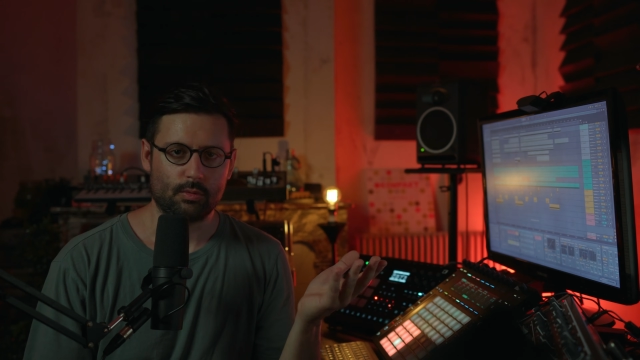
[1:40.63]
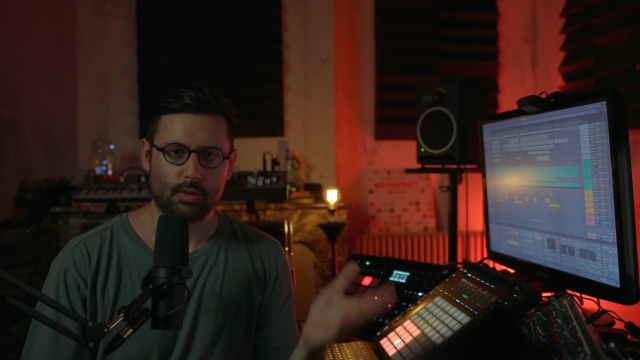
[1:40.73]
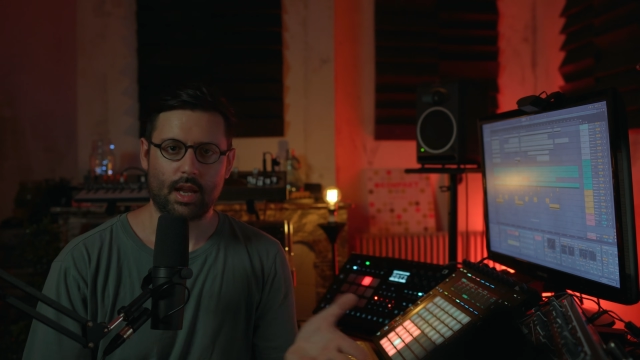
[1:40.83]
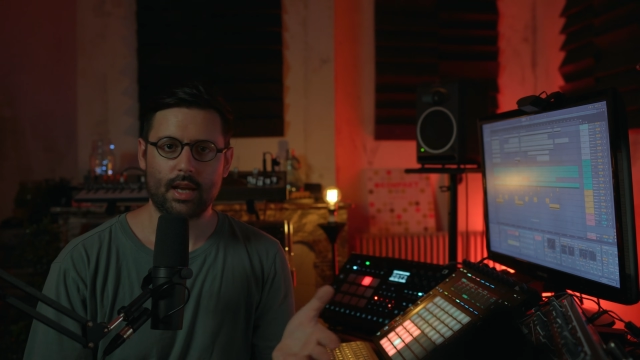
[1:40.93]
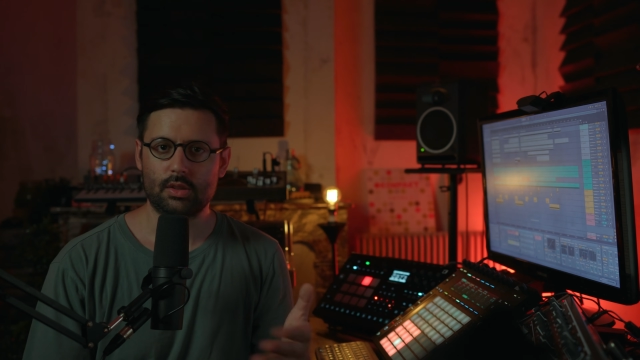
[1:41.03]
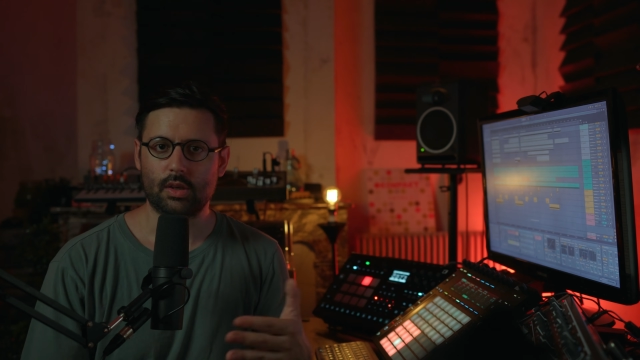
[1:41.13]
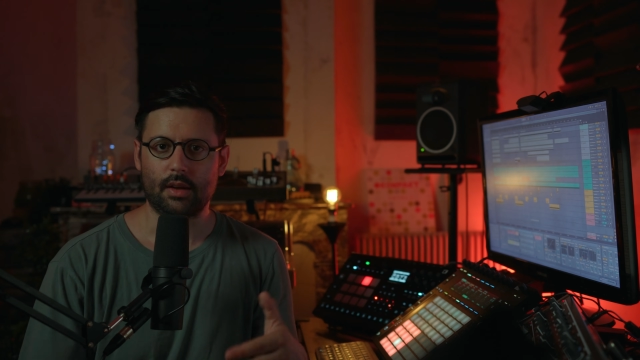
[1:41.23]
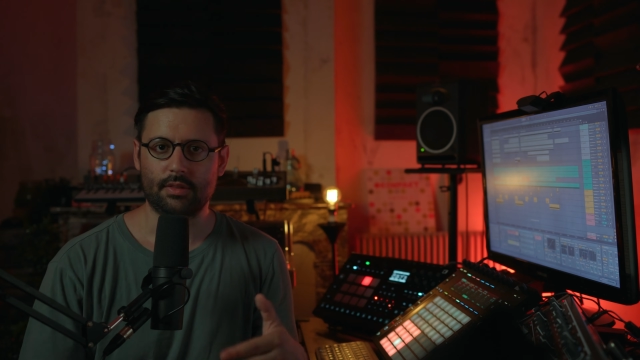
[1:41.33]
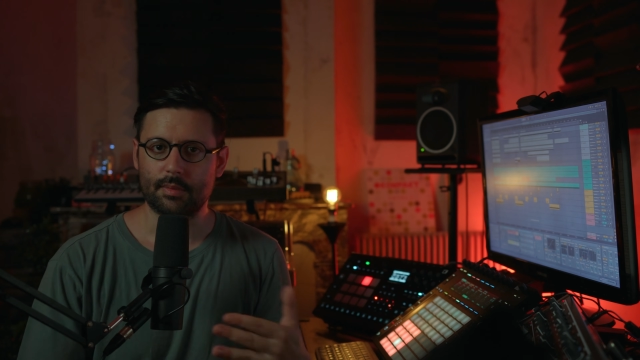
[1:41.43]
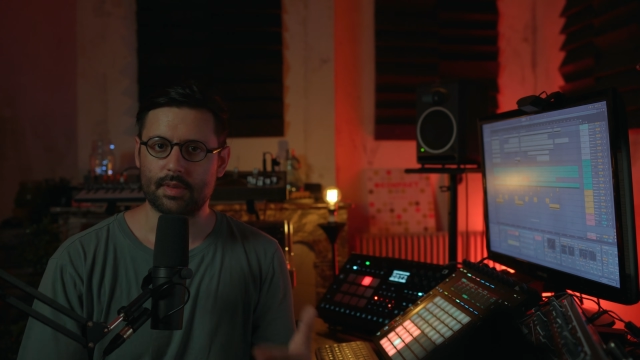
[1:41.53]
would like to
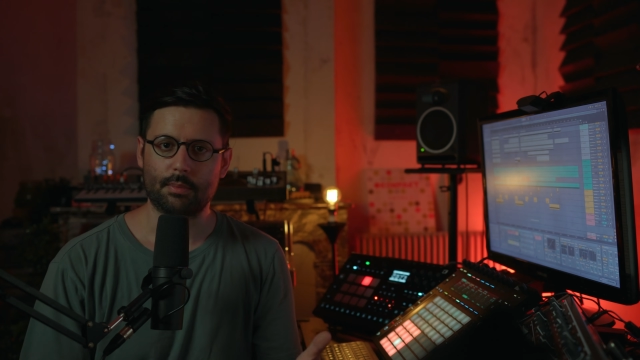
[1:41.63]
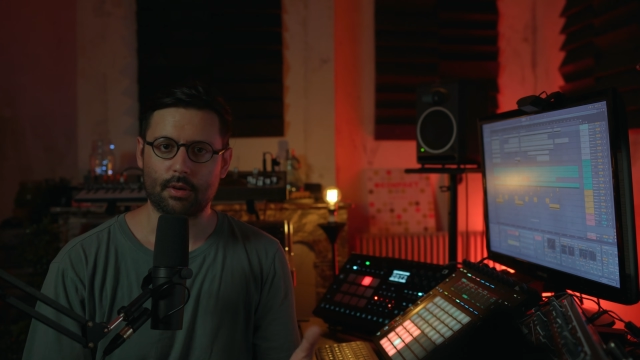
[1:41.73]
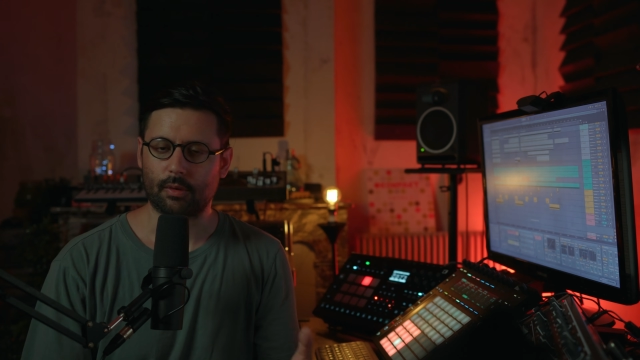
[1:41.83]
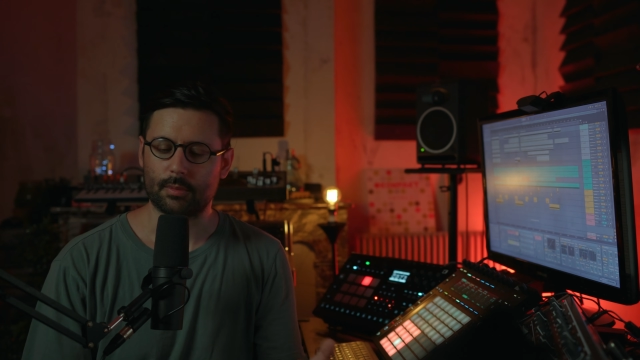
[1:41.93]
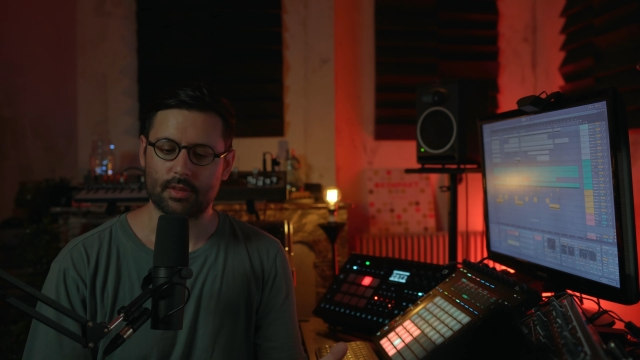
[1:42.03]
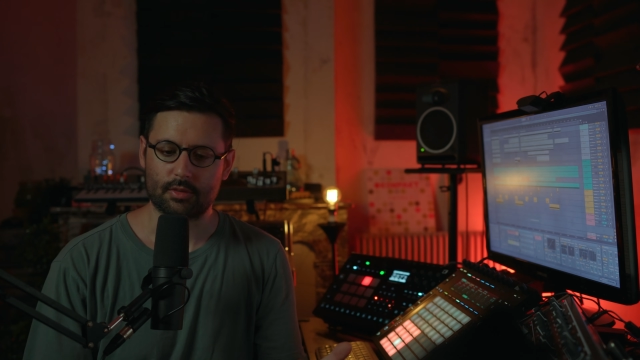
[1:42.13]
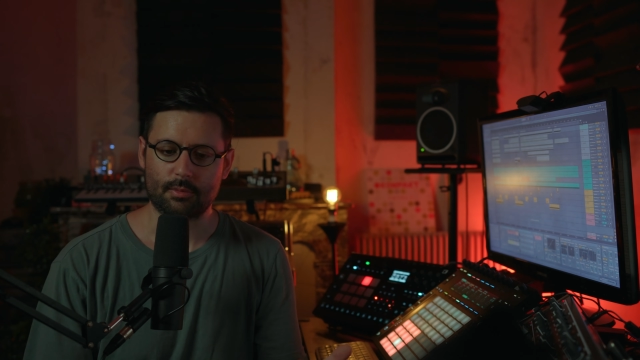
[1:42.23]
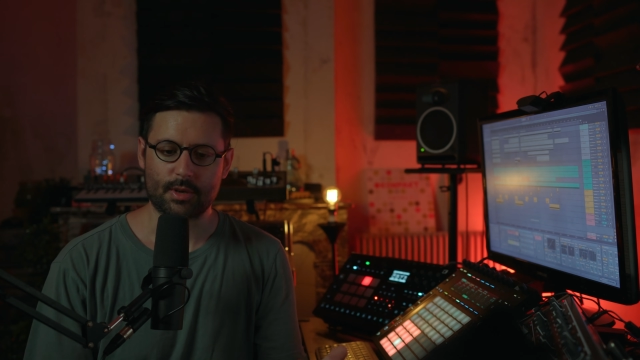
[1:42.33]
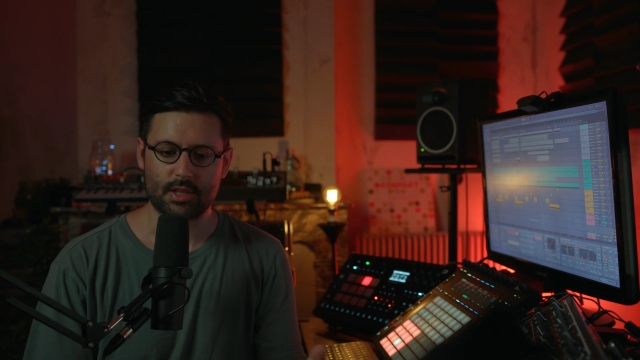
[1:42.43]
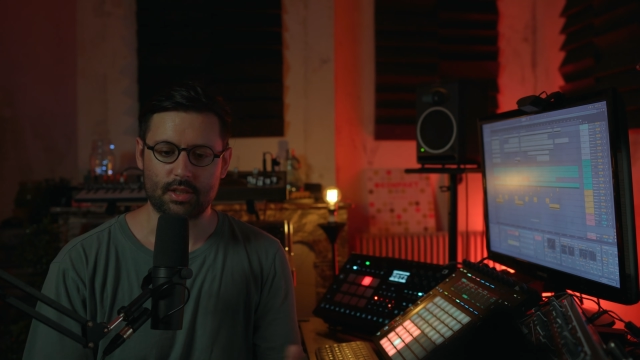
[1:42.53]
have some sample from this
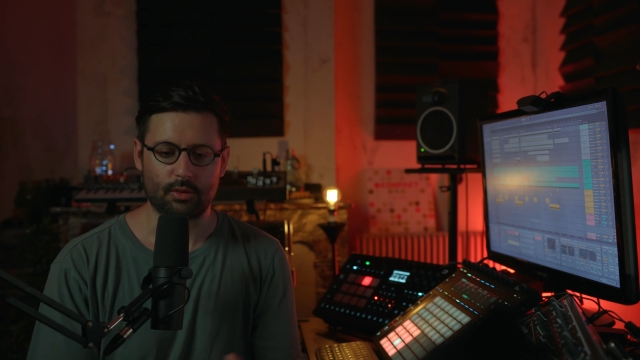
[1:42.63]
drum machine.